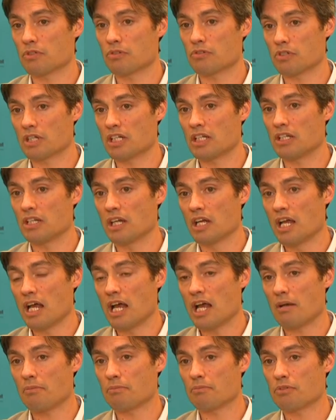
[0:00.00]
to see
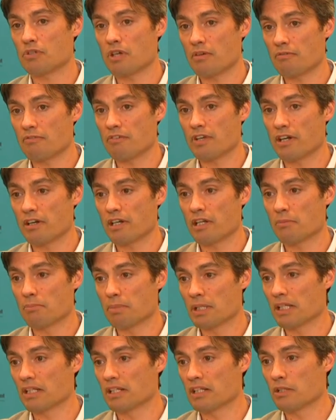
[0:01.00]
um, some
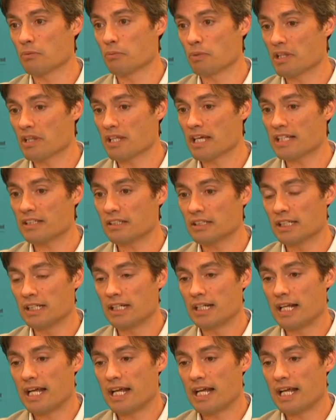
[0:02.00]
variability with that.